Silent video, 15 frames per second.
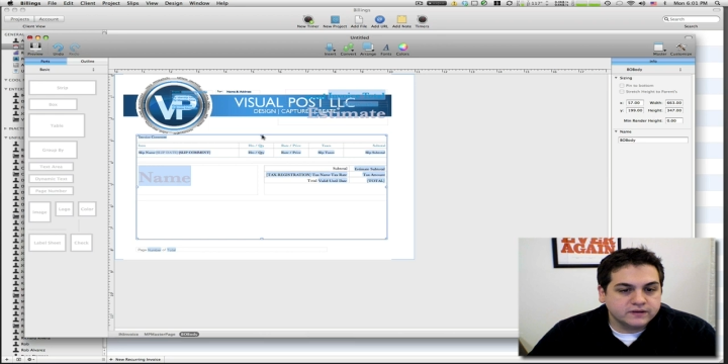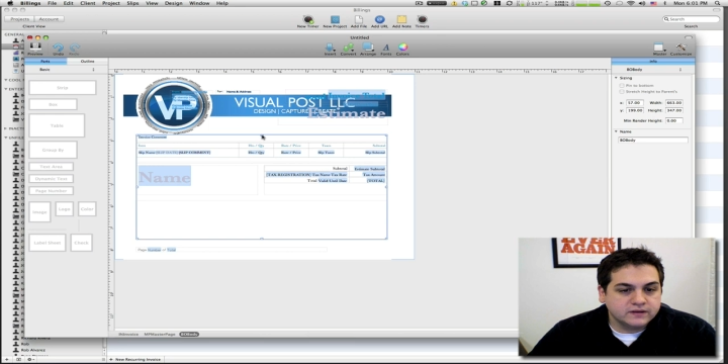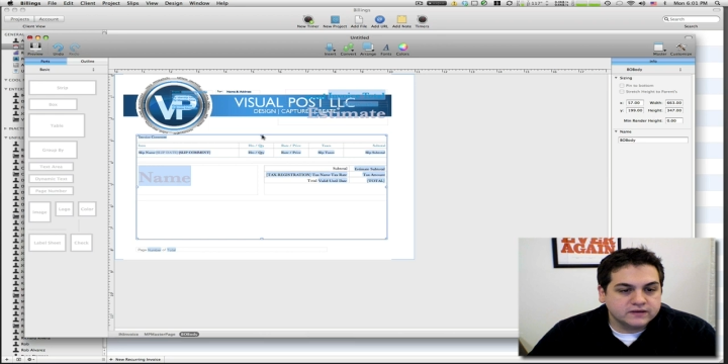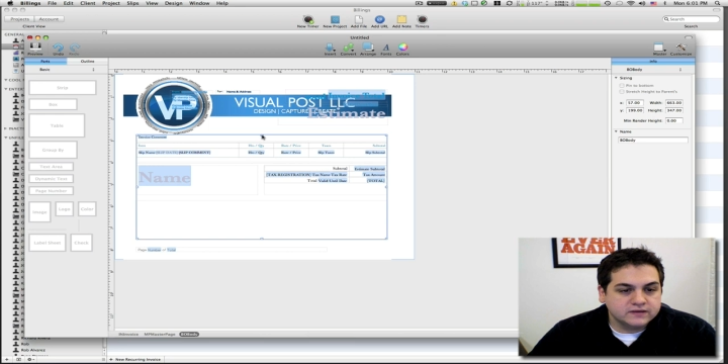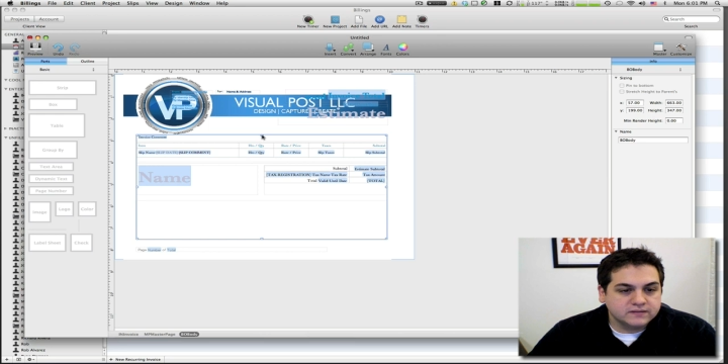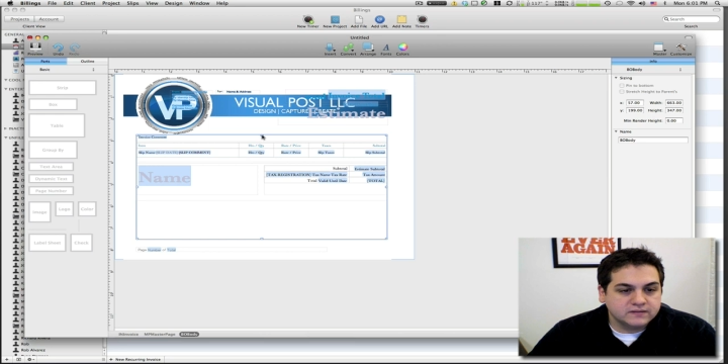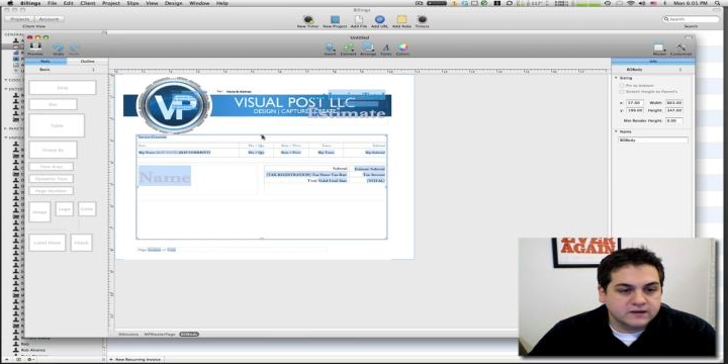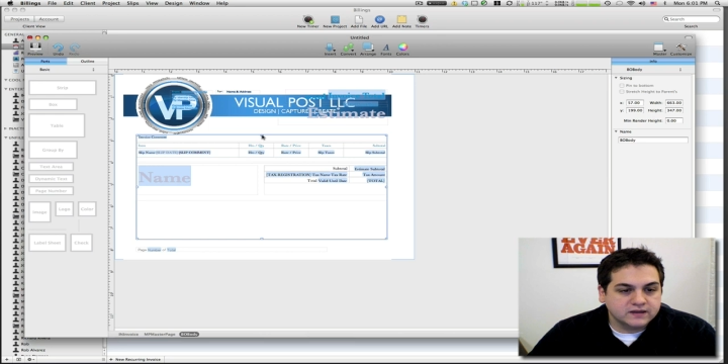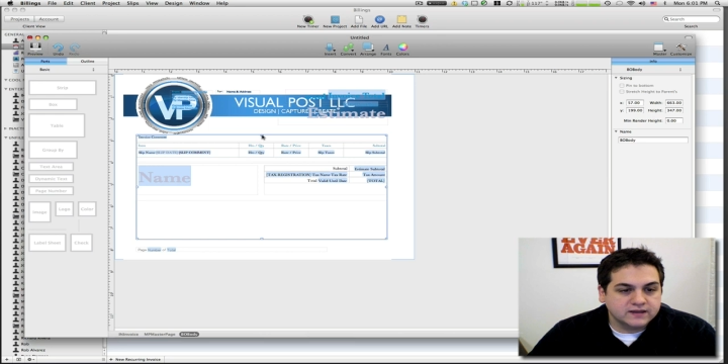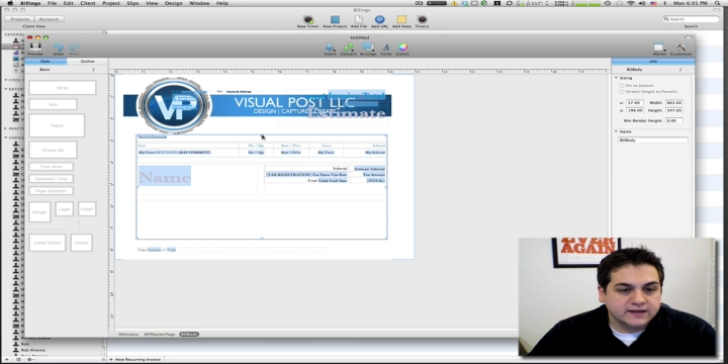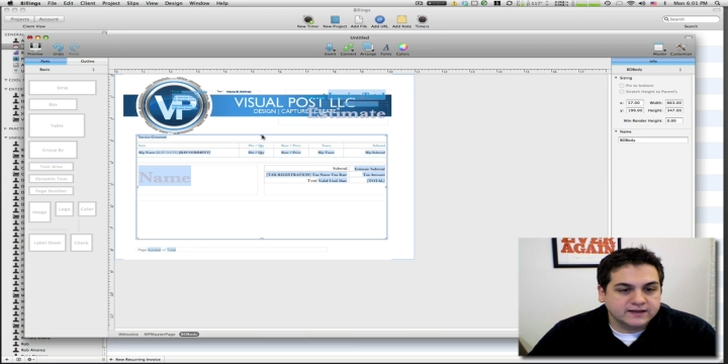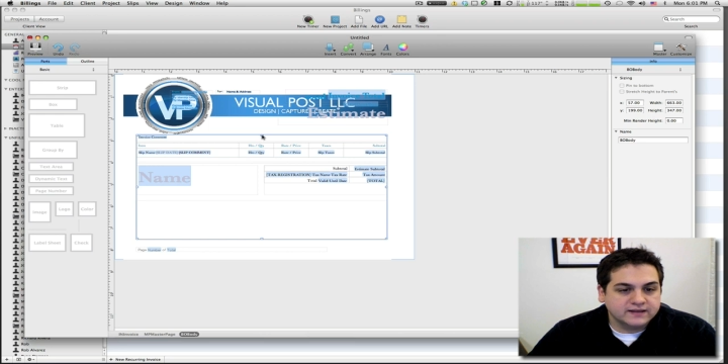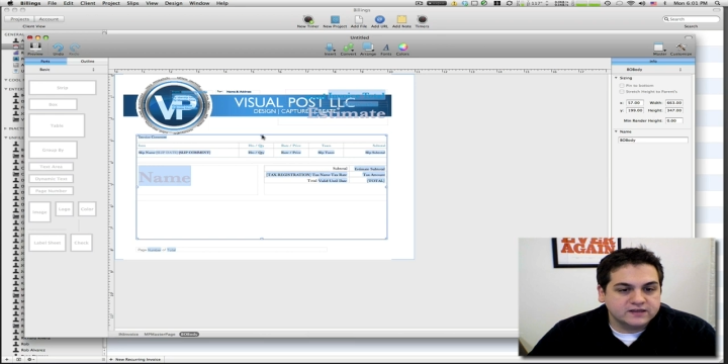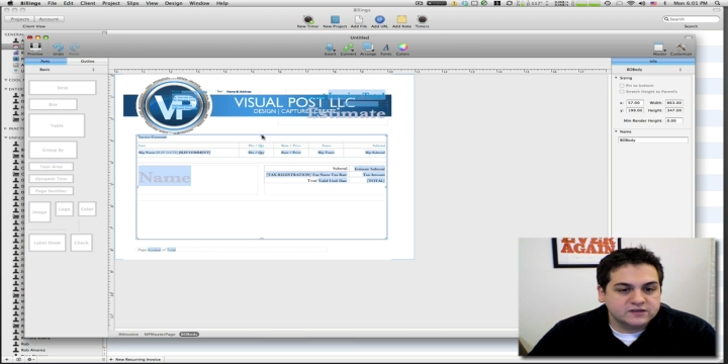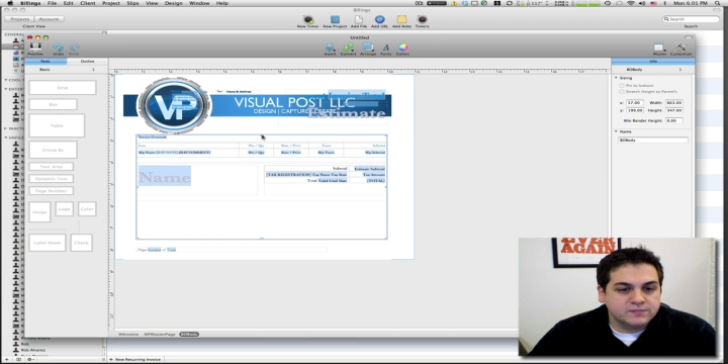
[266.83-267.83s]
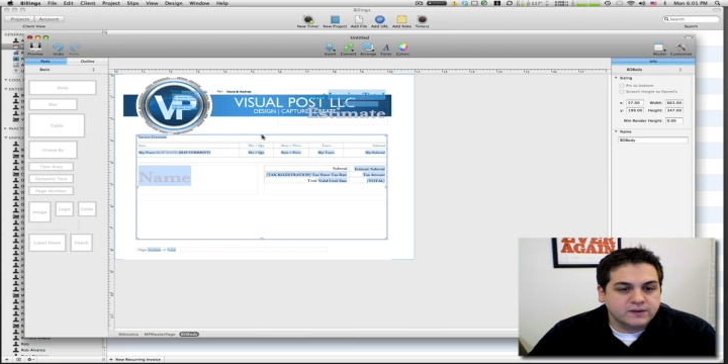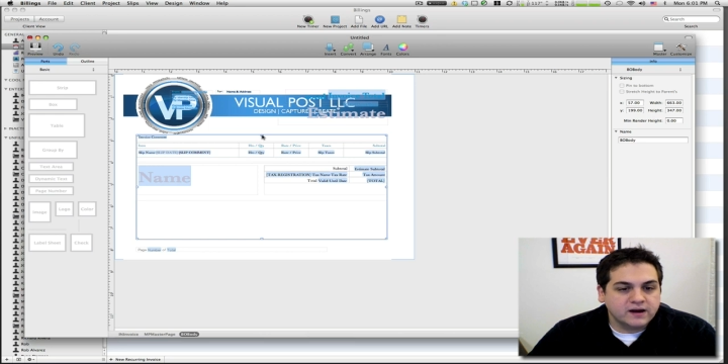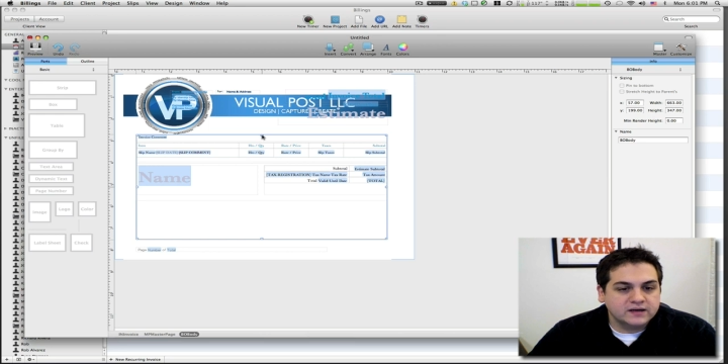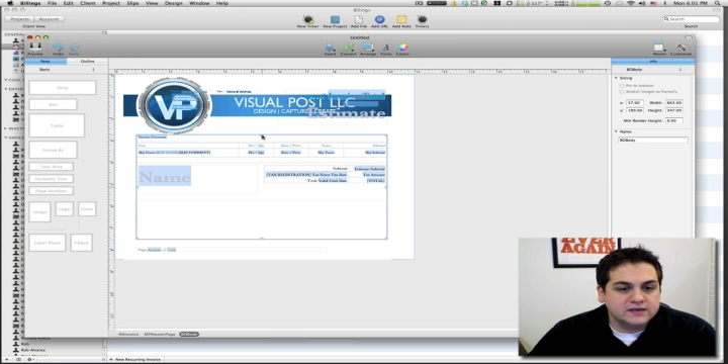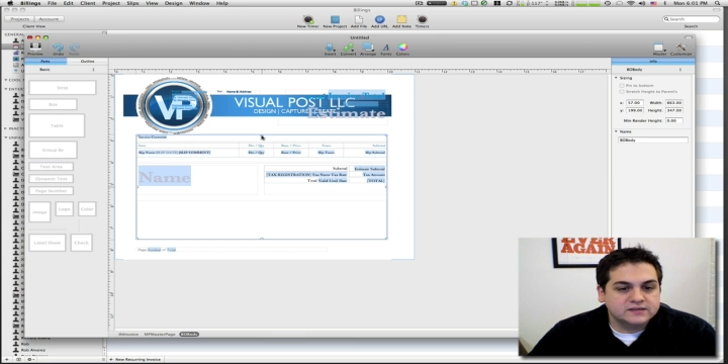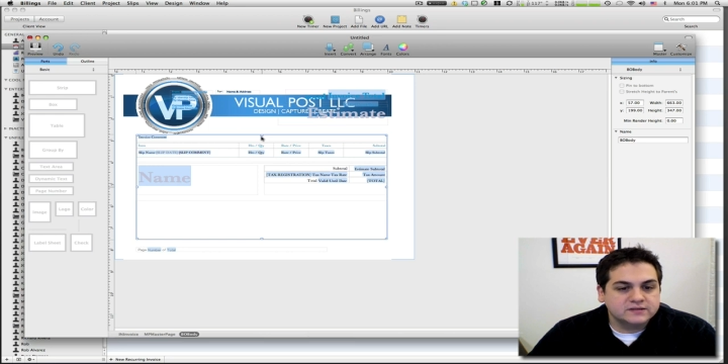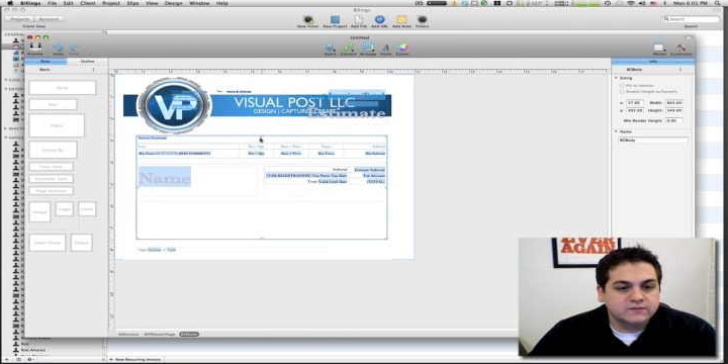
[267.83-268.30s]
is I'm going to click this
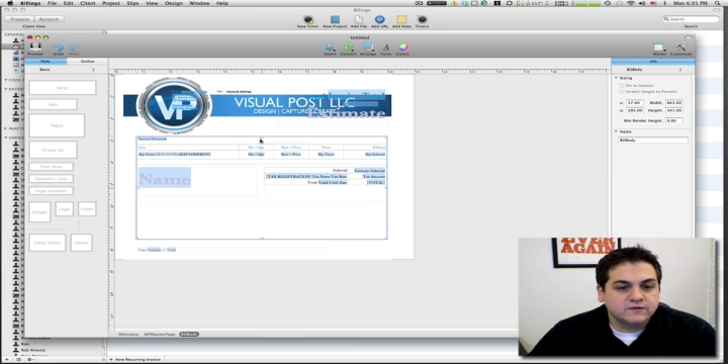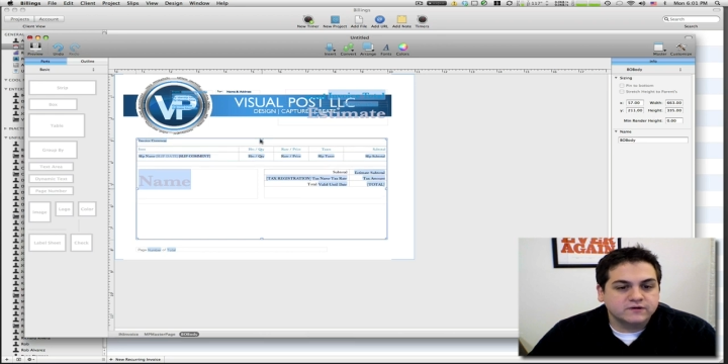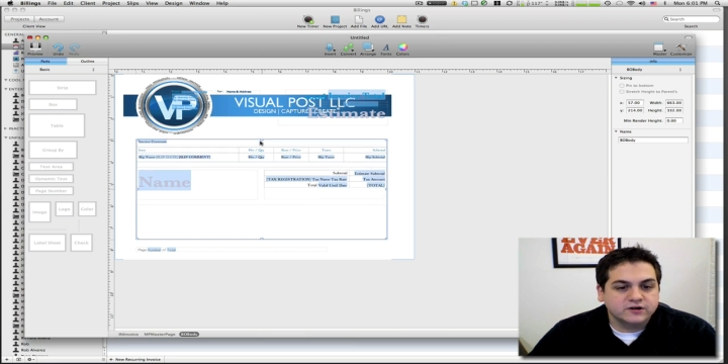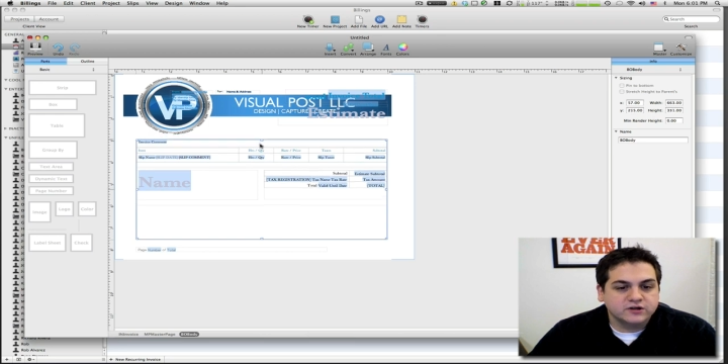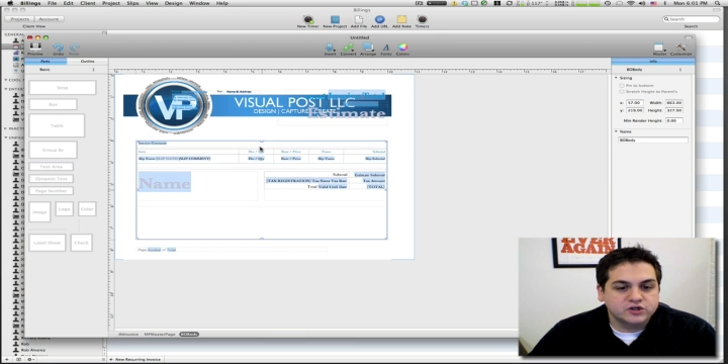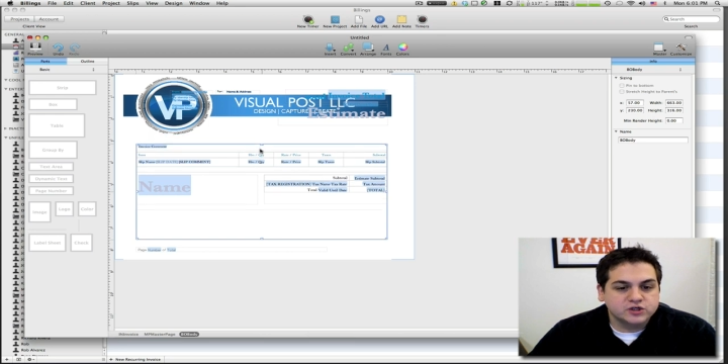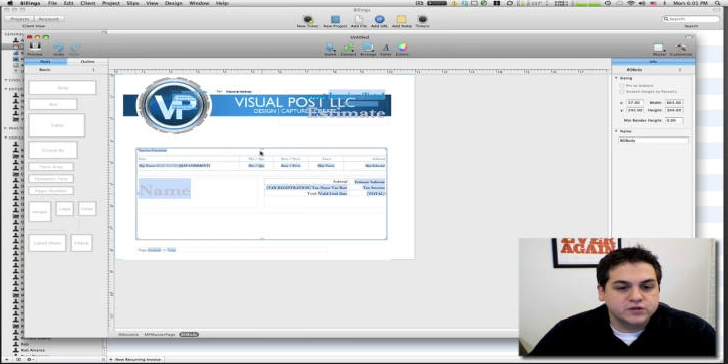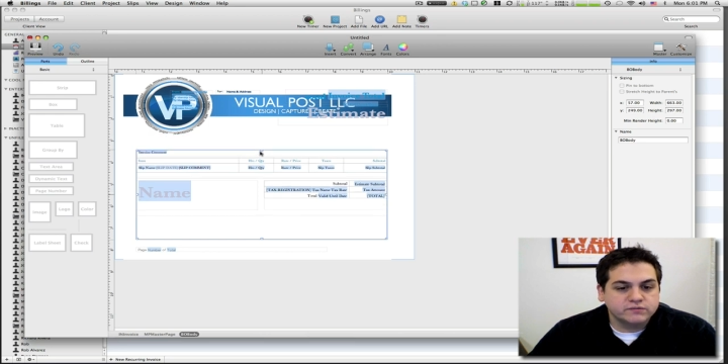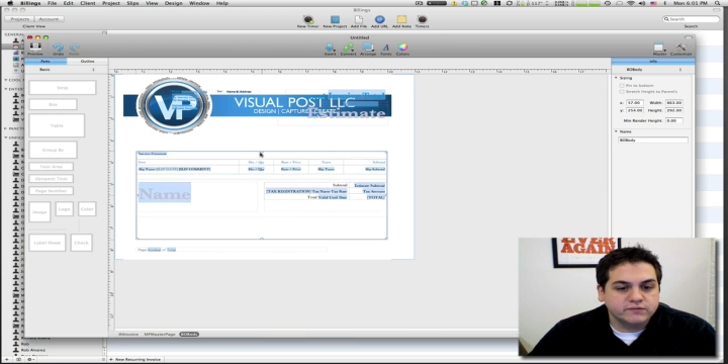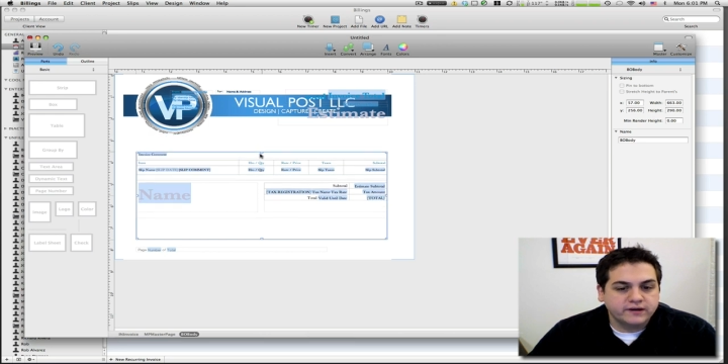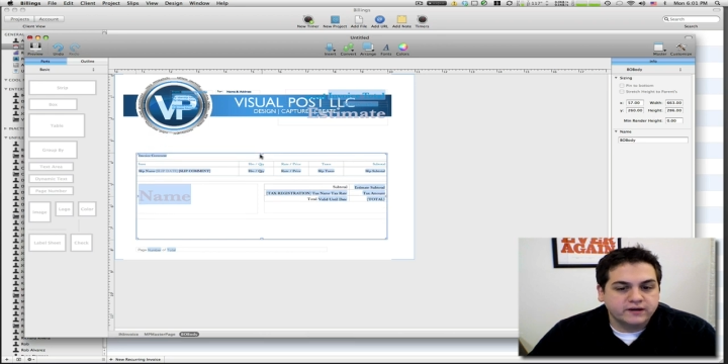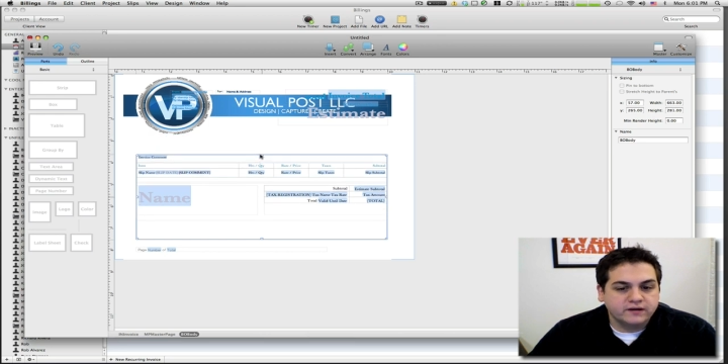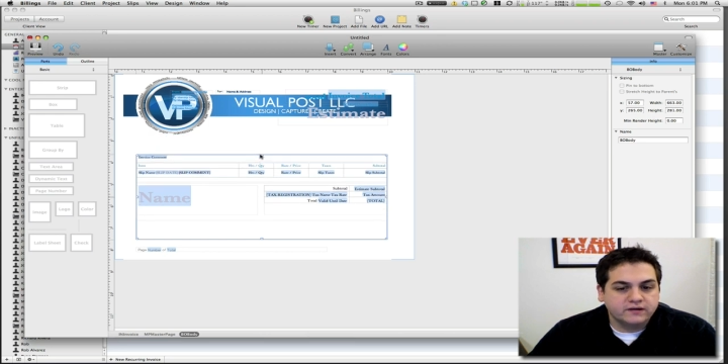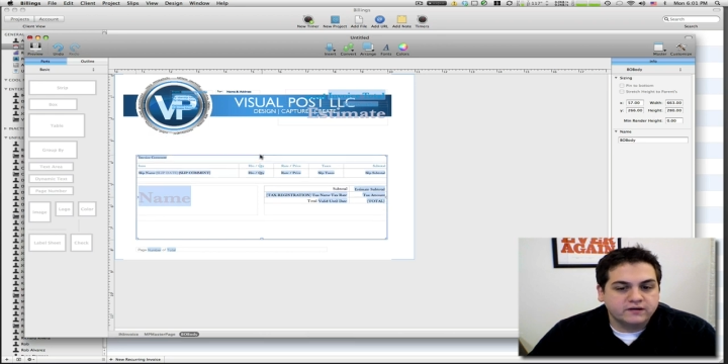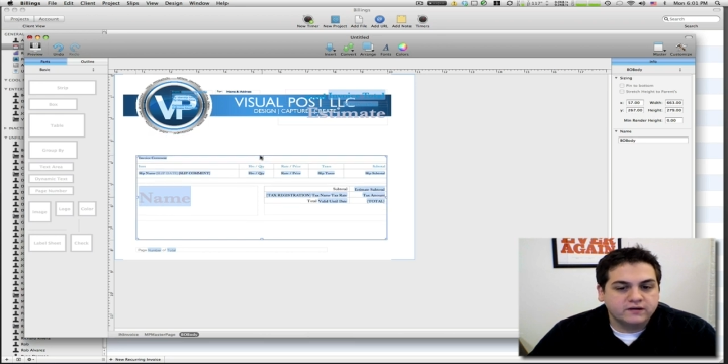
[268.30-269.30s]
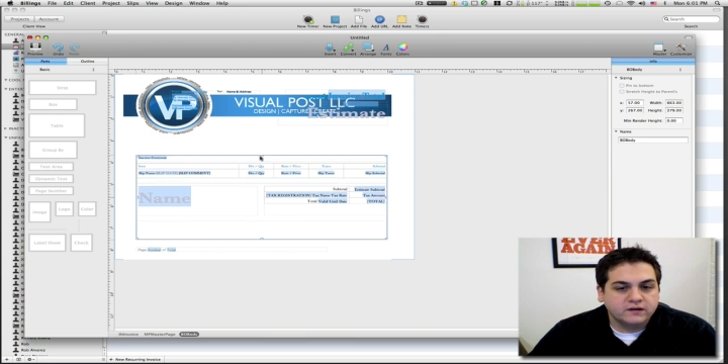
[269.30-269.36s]
box. We're going to shrink.